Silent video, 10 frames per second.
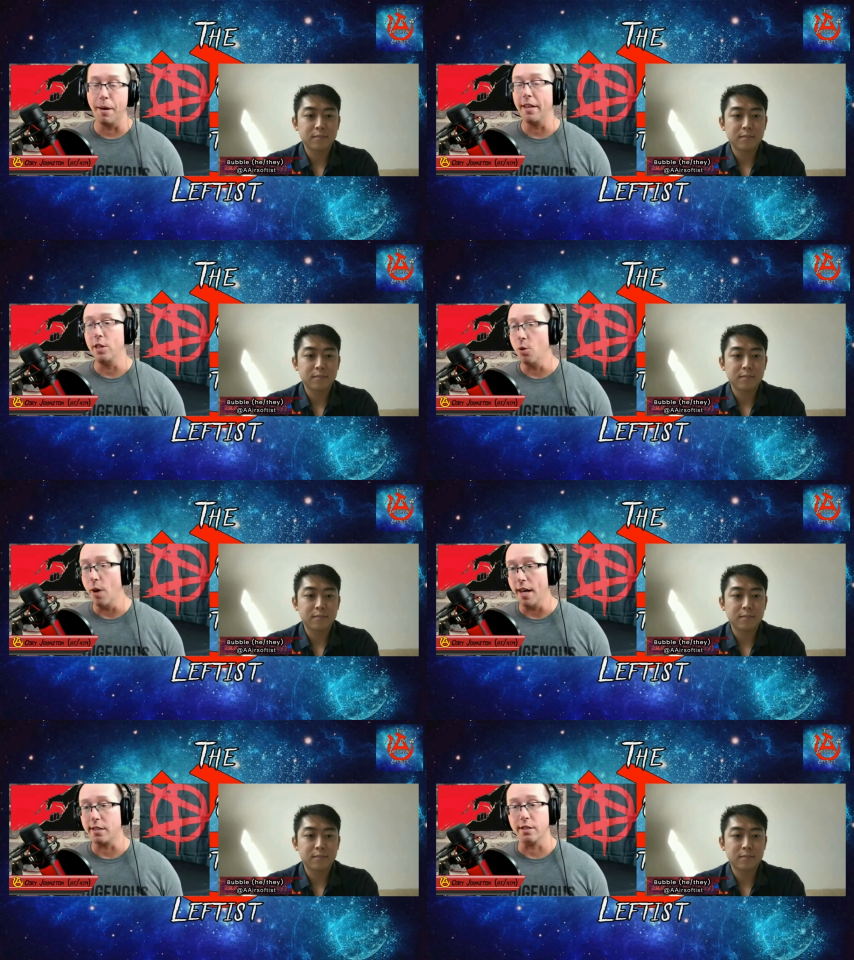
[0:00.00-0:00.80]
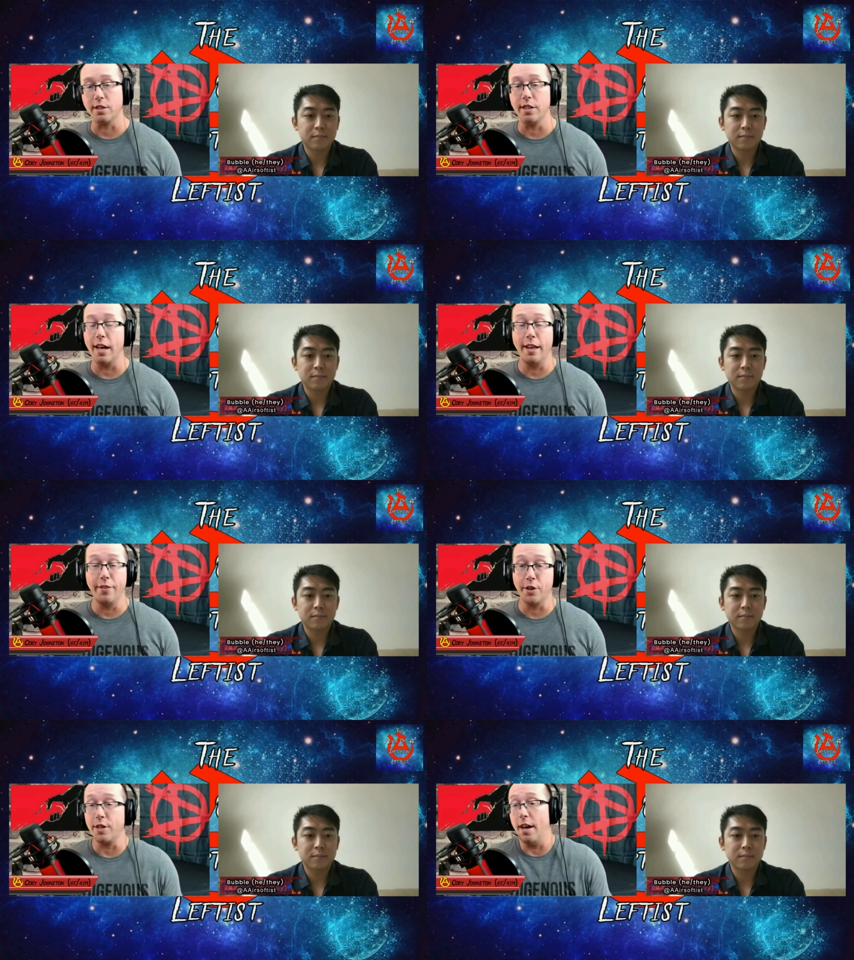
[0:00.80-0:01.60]
Speaker 1: but in the U.S., there's an
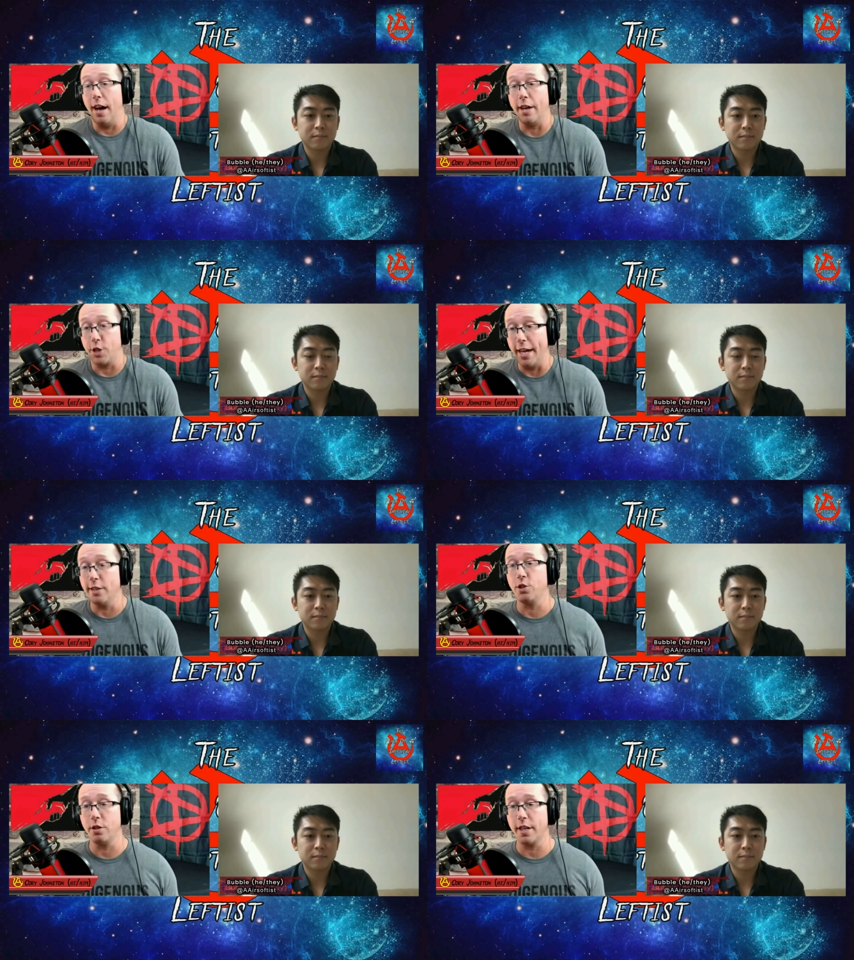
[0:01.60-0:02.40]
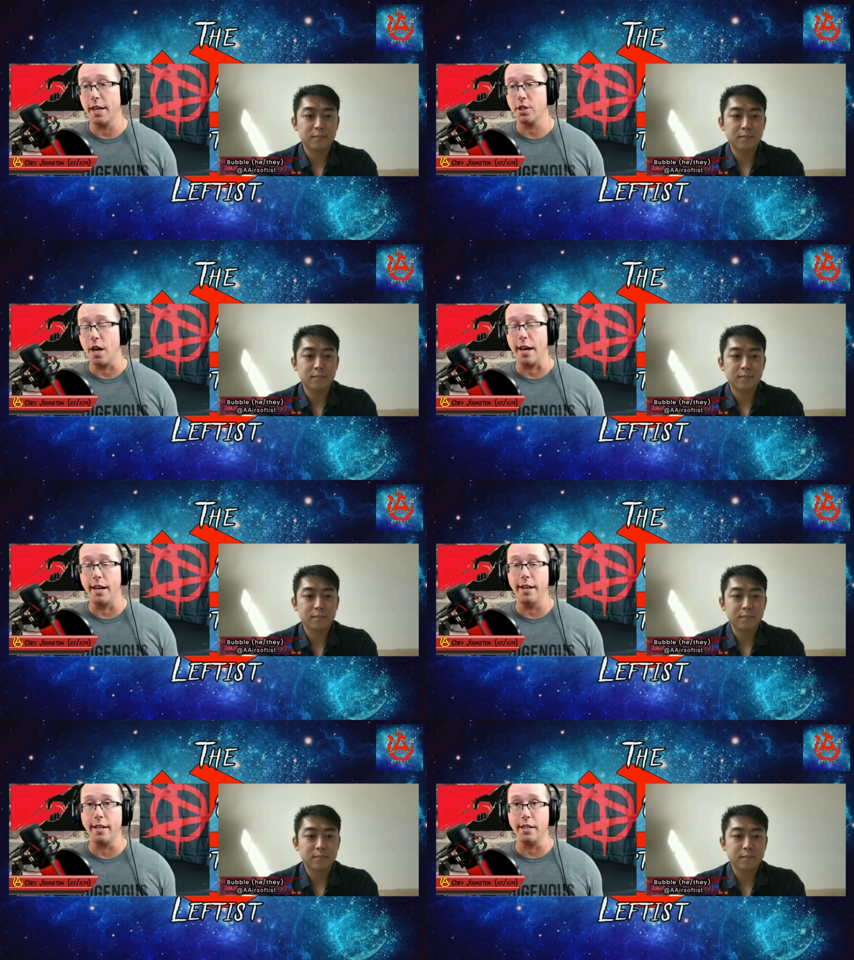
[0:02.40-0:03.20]
there's a, a, chance you could get
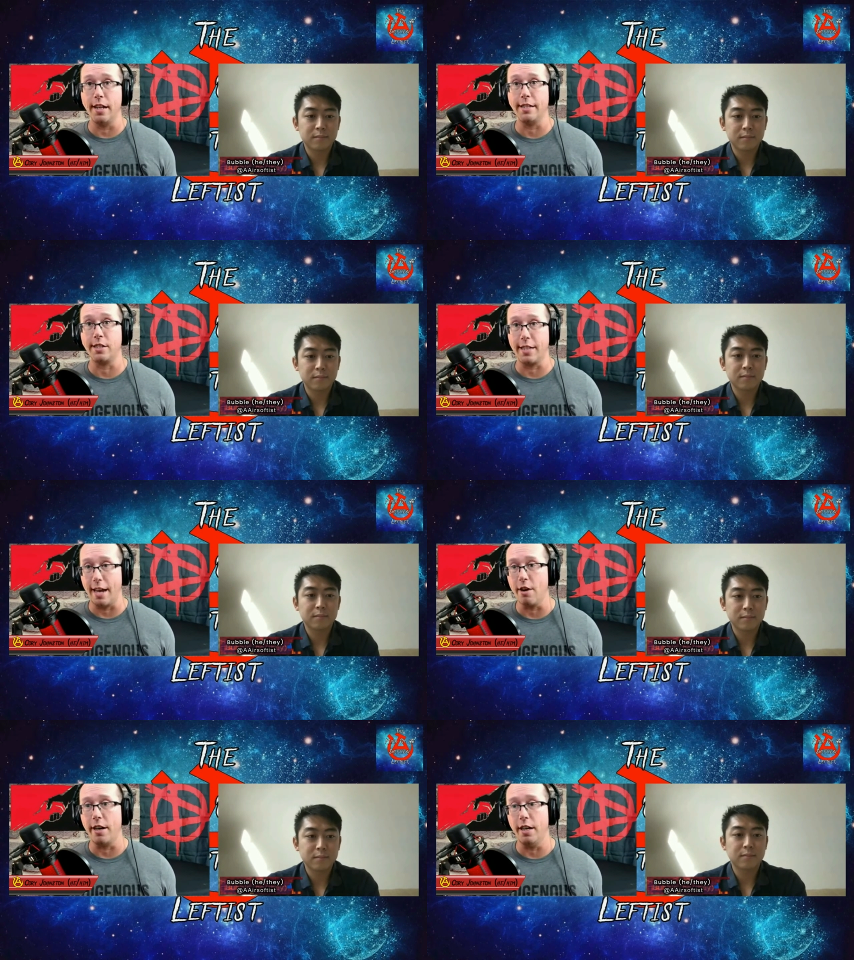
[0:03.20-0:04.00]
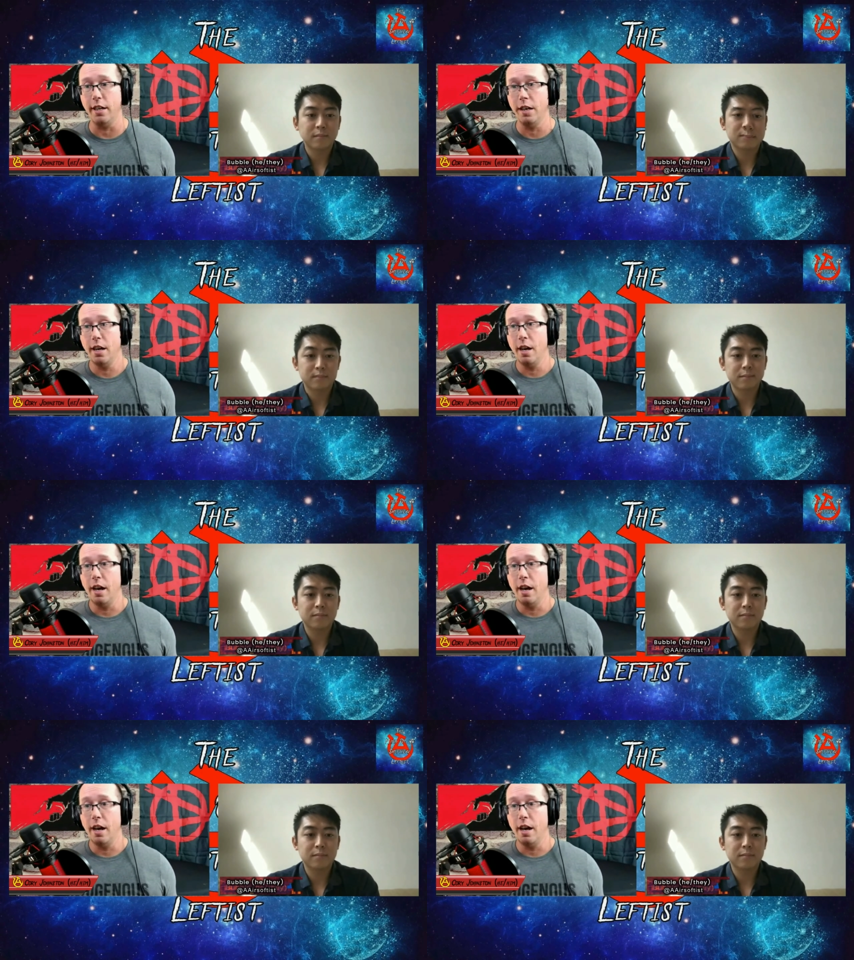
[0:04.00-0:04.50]
shot, and that that's scary.